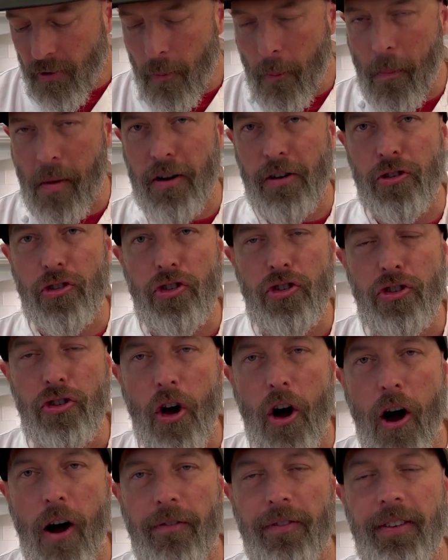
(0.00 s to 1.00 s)
but it's
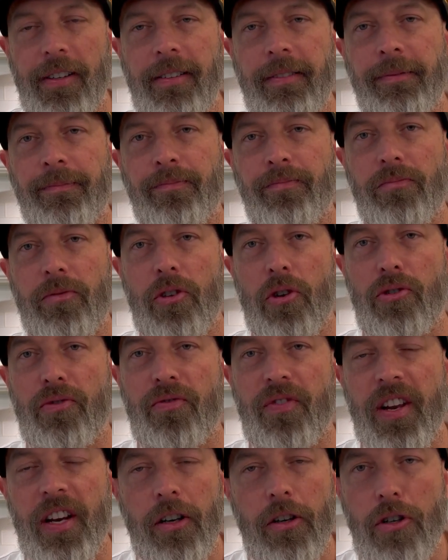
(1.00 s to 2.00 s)
soft. Those
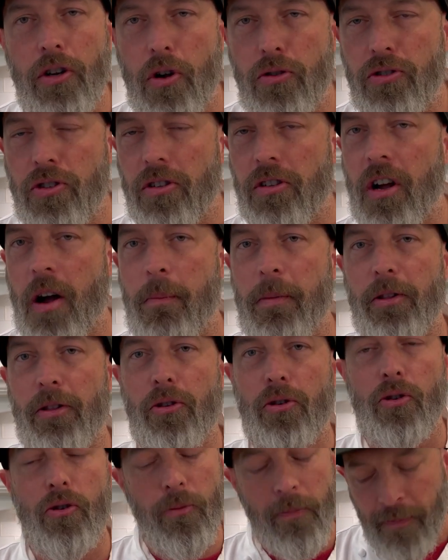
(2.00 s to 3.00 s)
vinegar notes are coming
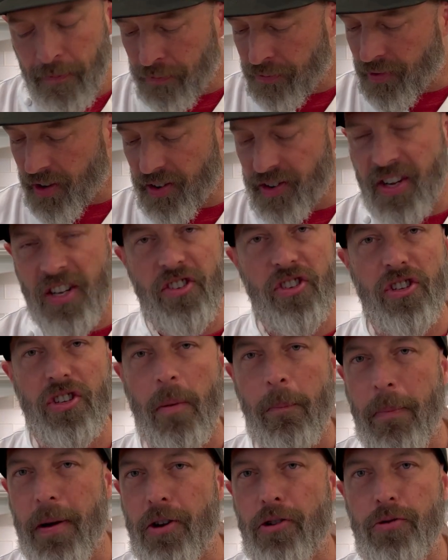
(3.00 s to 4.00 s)
through. Needs just a
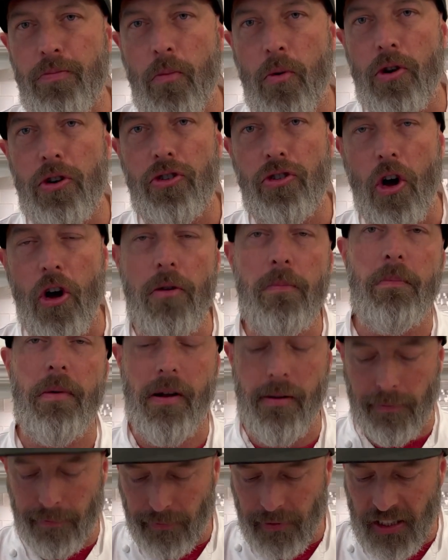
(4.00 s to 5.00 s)
pinch more salt,
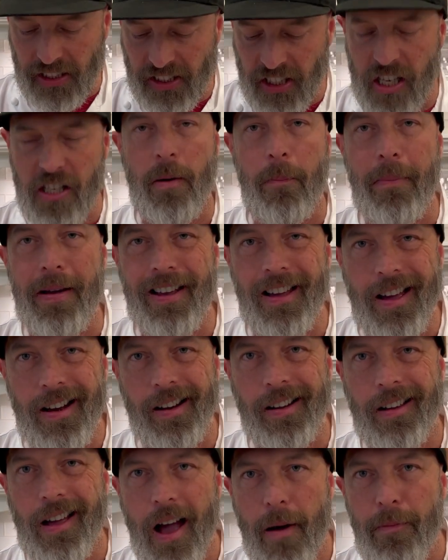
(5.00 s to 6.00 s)
but like I said, it's a big head
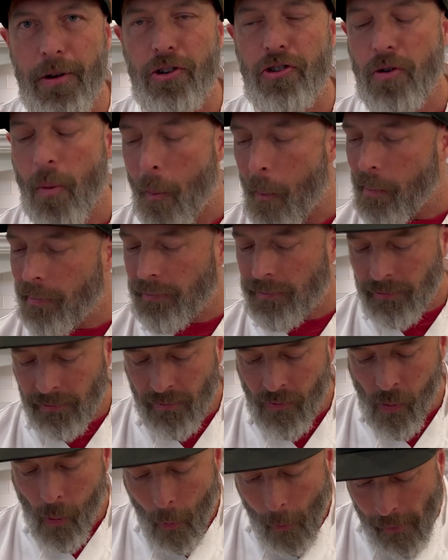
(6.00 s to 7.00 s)
of cabbage.
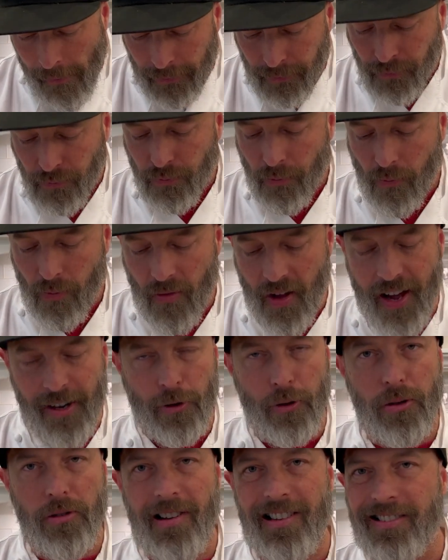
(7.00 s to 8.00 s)
I
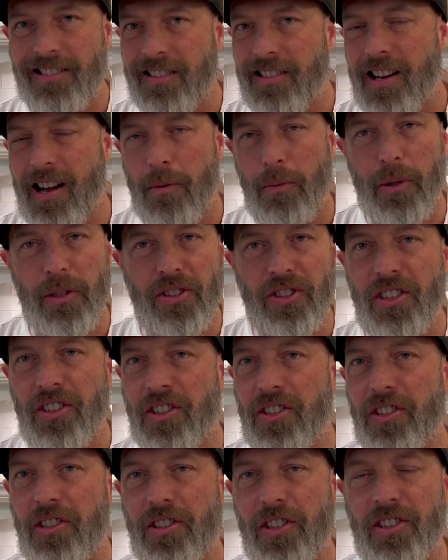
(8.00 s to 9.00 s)
just slicing that. We
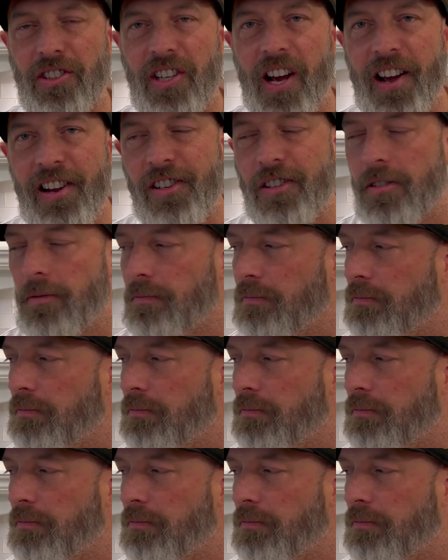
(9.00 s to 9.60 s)
season it to taste.